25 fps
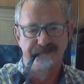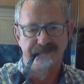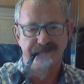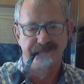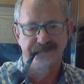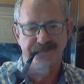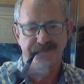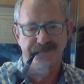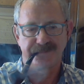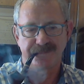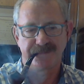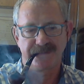
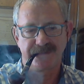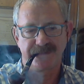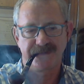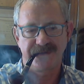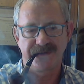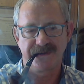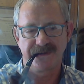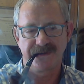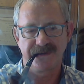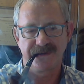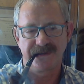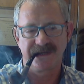make sure
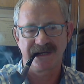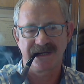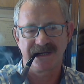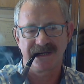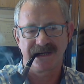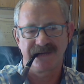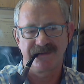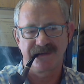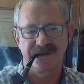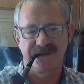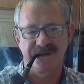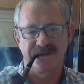you cover the
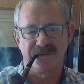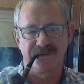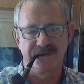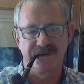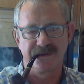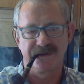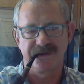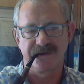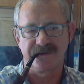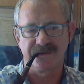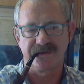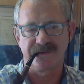corners
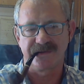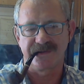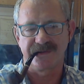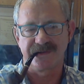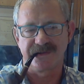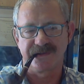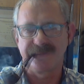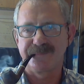of the